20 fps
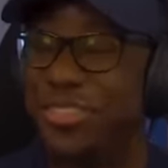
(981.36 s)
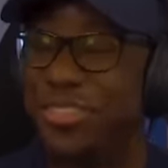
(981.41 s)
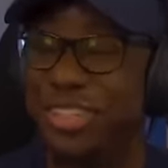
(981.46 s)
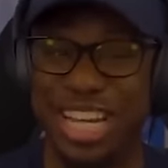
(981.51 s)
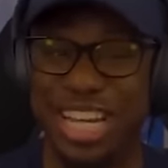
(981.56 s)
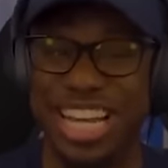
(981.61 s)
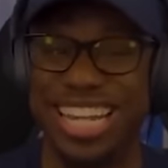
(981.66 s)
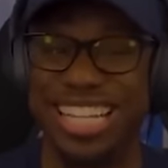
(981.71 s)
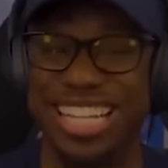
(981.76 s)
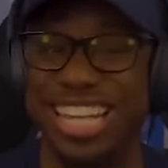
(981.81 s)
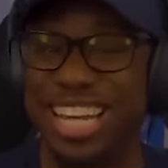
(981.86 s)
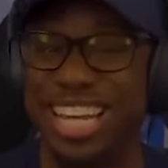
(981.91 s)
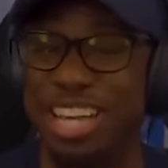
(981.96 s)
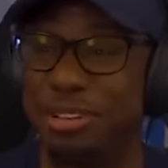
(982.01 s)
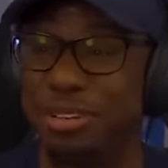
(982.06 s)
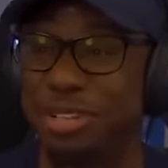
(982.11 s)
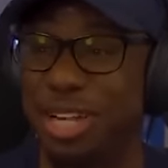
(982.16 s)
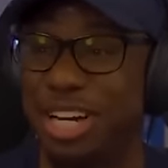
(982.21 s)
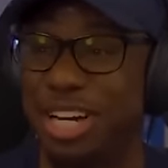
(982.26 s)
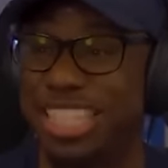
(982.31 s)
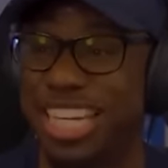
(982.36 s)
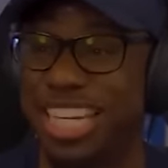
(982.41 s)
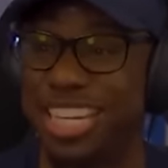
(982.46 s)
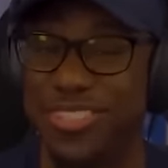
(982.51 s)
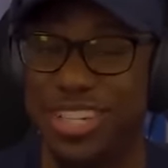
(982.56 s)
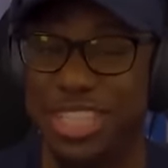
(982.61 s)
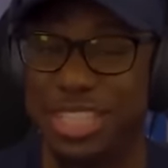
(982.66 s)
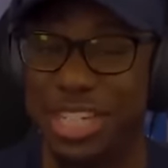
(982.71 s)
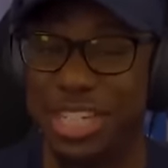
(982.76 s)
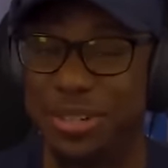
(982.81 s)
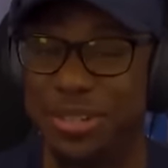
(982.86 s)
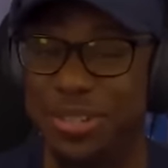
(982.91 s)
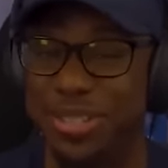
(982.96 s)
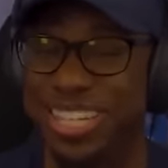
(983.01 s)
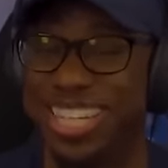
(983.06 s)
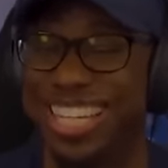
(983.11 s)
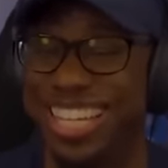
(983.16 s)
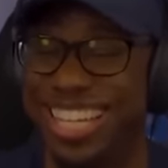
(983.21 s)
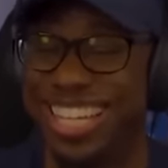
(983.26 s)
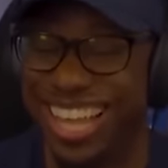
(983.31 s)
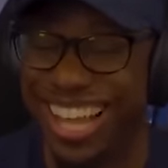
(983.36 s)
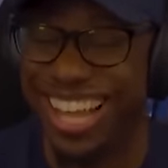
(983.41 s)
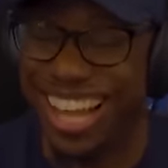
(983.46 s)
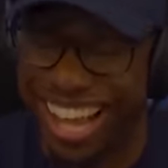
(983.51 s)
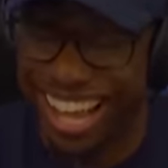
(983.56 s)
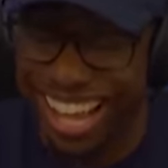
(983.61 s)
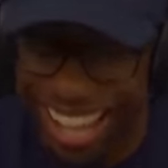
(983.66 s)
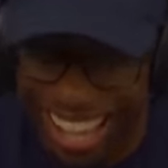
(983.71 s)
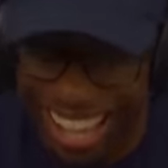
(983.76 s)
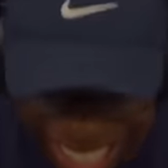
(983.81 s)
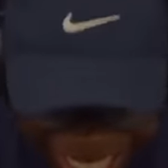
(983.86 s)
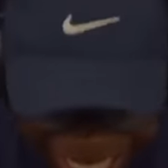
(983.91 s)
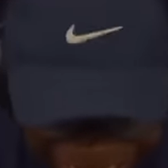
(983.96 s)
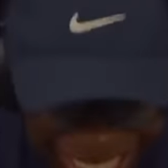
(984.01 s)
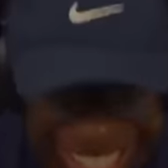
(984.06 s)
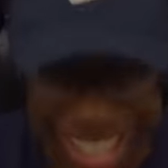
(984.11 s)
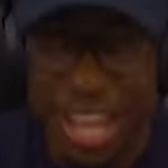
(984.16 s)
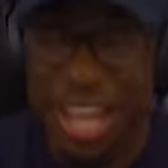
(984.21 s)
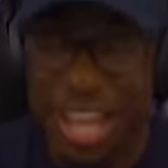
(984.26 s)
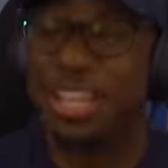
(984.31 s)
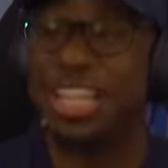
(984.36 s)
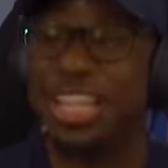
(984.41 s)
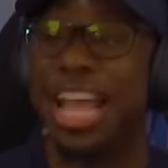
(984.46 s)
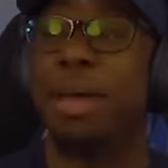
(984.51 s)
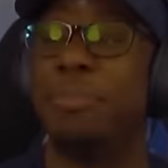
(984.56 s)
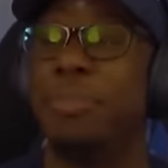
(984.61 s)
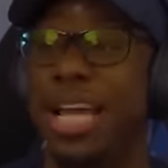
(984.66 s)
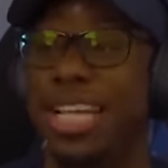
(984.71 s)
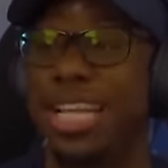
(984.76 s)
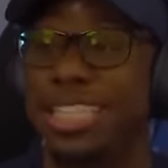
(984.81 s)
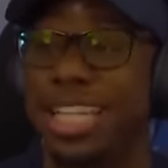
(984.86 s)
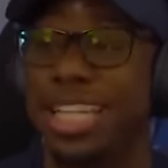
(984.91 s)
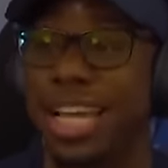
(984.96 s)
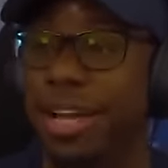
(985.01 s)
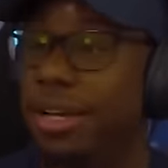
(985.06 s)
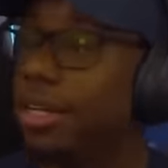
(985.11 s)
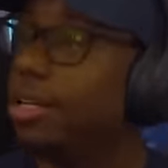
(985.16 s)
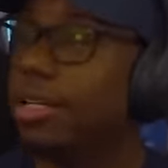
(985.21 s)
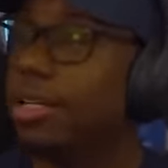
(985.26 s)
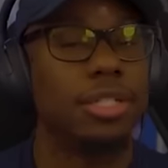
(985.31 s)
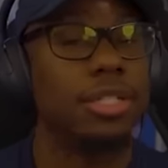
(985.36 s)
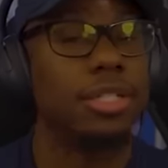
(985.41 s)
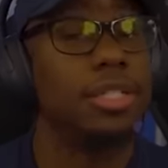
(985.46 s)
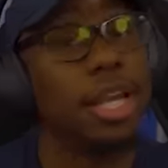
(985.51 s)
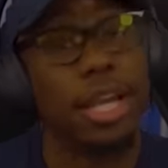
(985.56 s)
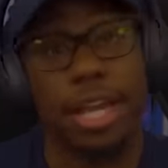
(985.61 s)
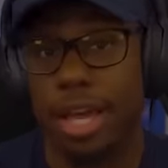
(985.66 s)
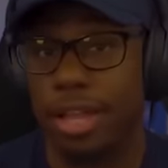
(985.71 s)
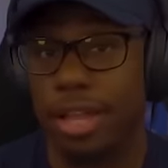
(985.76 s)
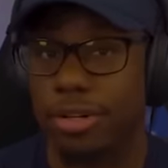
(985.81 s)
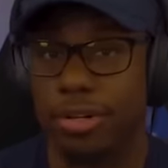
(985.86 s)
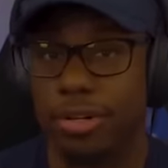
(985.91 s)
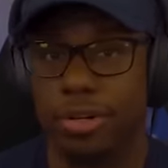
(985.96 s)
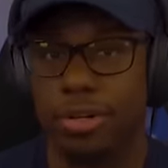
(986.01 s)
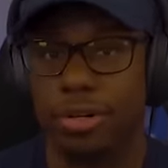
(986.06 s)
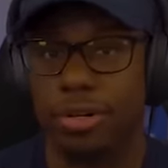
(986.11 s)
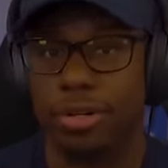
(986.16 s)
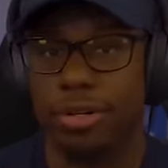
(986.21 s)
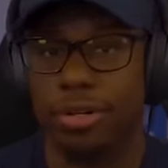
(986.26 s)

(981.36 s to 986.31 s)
Did he think he was on a TV show? That man said, together.